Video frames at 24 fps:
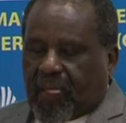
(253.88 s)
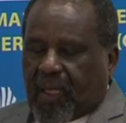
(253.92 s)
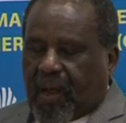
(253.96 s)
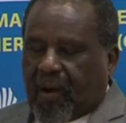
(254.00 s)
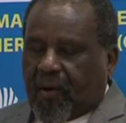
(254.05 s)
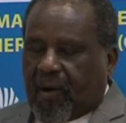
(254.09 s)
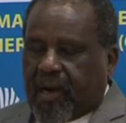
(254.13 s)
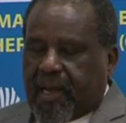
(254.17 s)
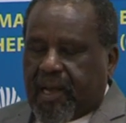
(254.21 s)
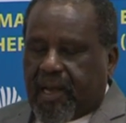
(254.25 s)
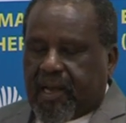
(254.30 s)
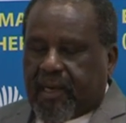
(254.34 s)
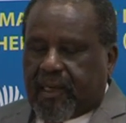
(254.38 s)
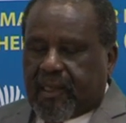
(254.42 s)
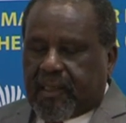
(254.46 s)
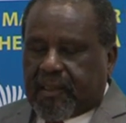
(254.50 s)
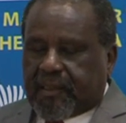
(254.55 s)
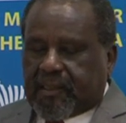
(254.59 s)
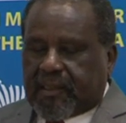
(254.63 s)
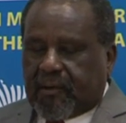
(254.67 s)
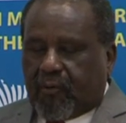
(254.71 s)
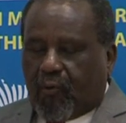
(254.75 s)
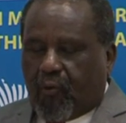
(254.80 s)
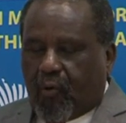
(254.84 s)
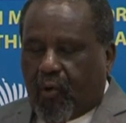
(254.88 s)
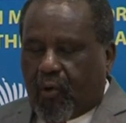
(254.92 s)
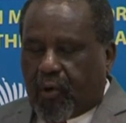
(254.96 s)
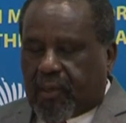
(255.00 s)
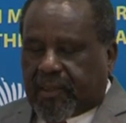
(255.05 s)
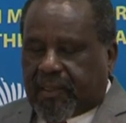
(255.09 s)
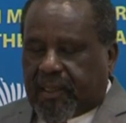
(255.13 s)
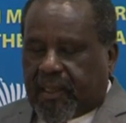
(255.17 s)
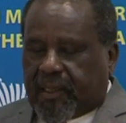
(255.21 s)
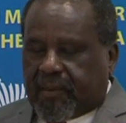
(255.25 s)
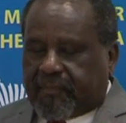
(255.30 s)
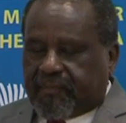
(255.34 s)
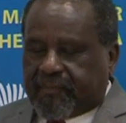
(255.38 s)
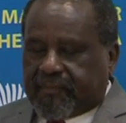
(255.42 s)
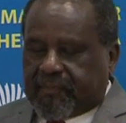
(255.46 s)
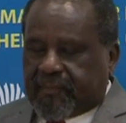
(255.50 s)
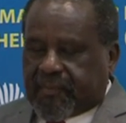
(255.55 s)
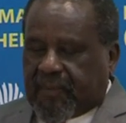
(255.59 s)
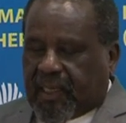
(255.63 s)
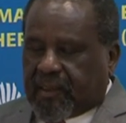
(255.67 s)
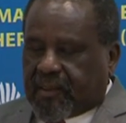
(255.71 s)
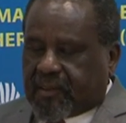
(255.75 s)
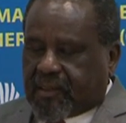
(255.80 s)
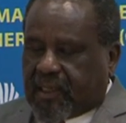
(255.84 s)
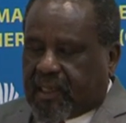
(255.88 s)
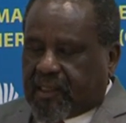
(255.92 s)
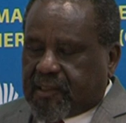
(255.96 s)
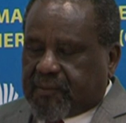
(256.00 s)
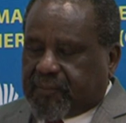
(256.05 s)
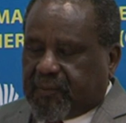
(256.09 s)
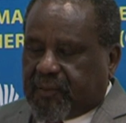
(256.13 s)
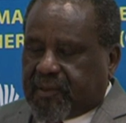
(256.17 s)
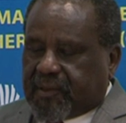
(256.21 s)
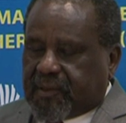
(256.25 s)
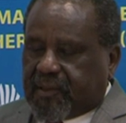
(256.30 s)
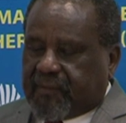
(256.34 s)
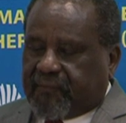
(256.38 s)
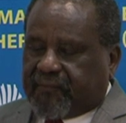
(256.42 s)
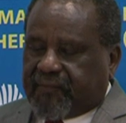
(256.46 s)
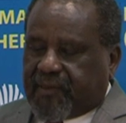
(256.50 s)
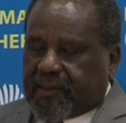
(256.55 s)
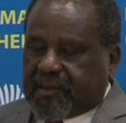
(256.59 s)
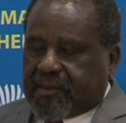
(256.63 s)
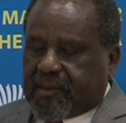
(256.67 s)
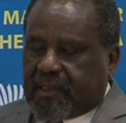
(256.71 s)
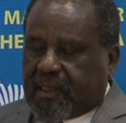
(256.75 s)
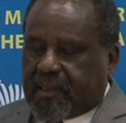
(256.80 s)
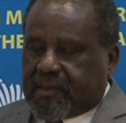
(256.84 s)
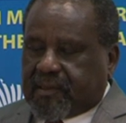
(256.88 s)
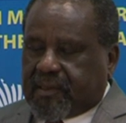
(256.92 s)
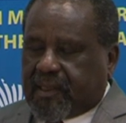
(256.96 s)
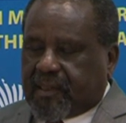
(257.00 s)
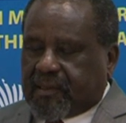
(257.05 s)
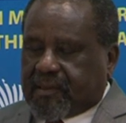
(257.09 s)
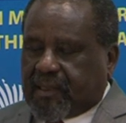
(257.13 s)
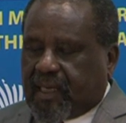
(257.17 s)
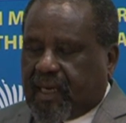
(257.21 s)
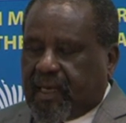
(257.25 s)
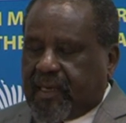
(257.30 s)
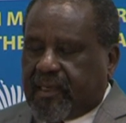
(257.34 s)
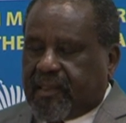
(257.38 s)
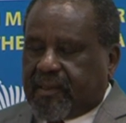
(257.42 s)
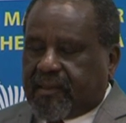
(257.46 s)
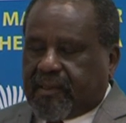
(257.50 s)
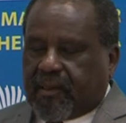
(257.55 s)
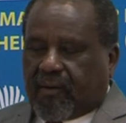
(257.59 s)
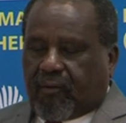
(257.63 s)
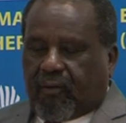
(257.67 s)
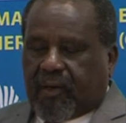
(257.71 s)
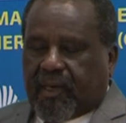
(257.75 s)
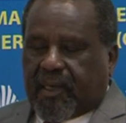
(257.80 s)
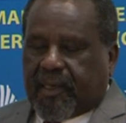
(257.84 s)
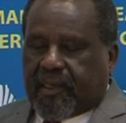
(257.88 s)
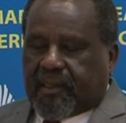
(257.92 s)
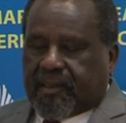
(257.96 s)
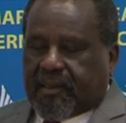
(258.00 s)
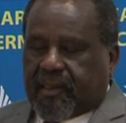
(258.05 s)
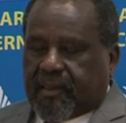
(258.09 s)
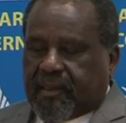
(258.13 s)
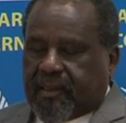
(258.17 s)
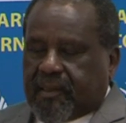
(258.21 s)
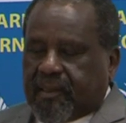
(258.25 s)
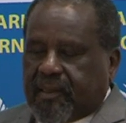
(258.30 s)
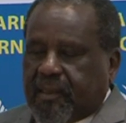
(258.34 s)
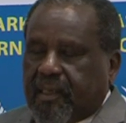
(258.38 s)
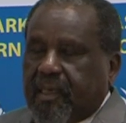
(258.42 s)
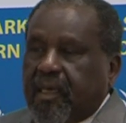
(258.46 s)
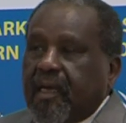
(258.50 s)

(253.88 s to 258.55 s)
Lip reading: Our energy, water, and transport infrastructures are interconnected